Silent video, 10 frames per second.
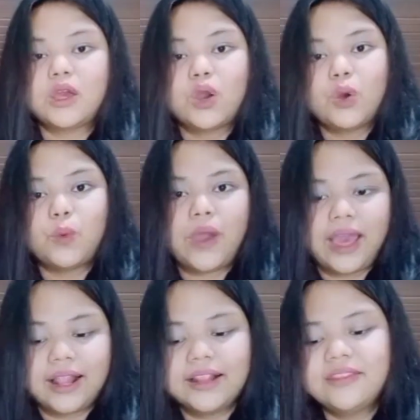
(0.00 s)

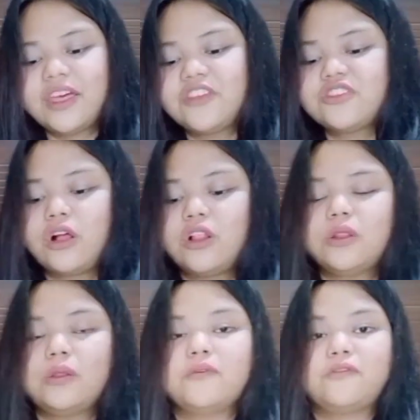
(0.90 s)
Well, that's
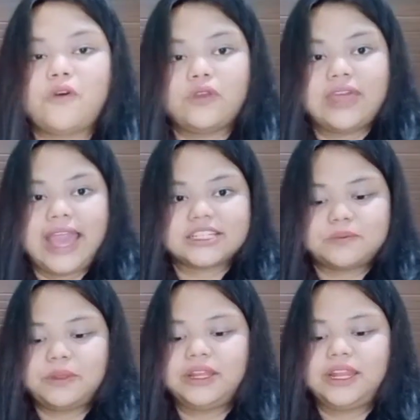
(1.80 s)
all for the
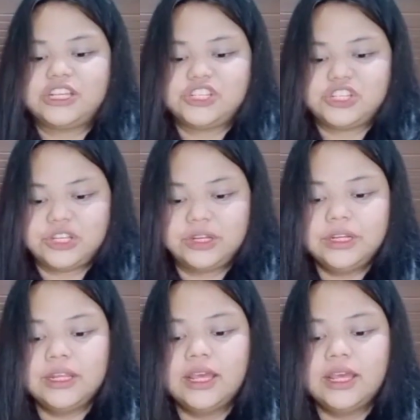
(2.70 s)
explanation